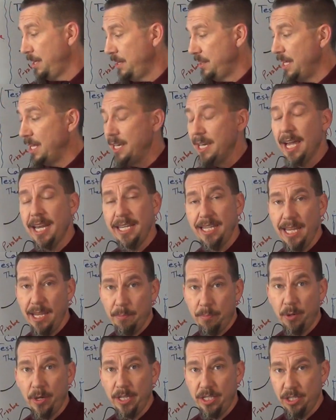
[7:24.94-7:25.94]
than
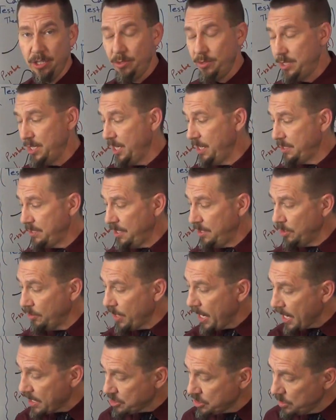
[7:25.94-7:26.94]
98.26? And there
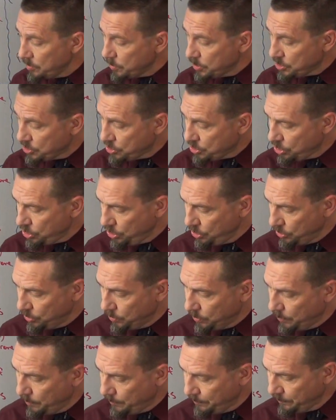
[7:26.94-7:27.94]
actually was
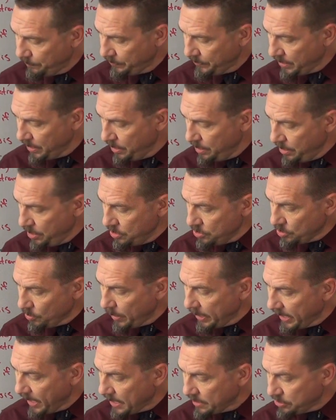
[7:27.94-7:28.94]
two. So
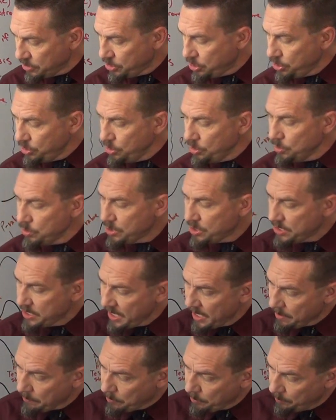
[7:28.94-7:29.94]
I got two
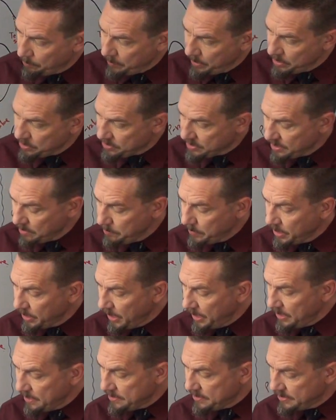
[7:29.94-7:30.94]
sample
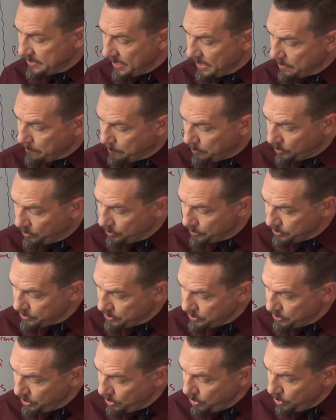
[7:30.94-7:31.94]
simulated
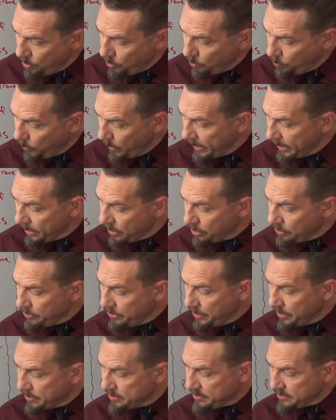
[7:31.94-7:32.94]
samples where
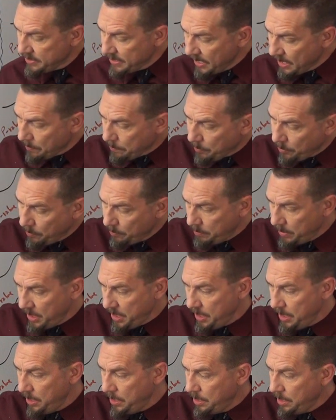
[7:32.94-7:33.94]
the sample
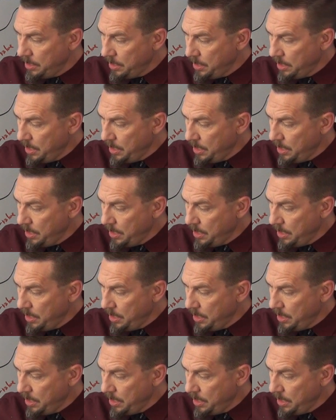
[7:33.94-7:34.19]
mean